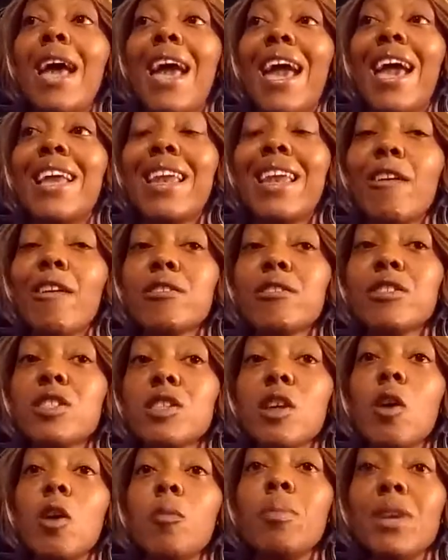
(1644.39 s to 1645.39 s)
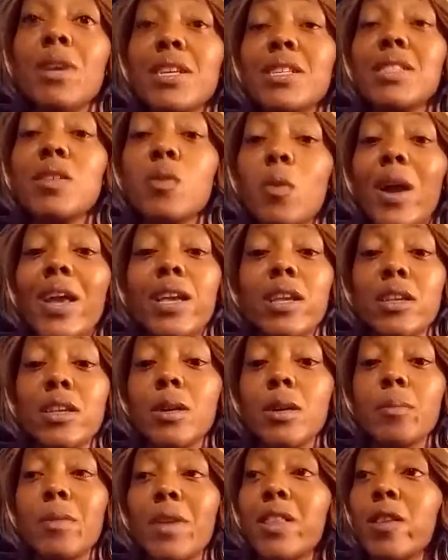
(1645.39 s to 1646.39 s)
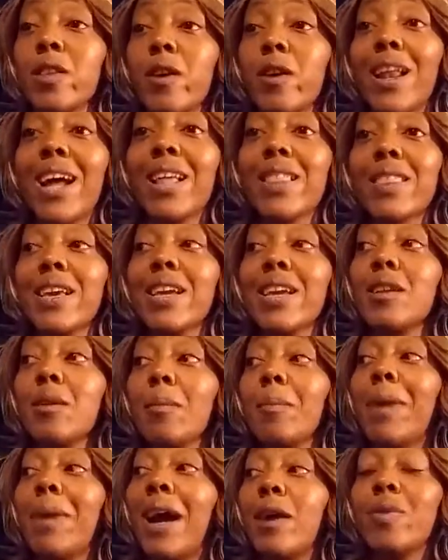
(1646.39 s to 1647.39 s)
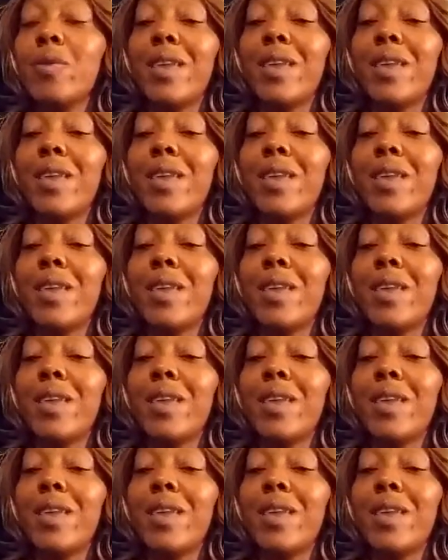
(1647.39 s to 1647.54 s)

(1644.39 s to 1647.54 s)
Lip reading: and they're so busy waking up that they're not thinking about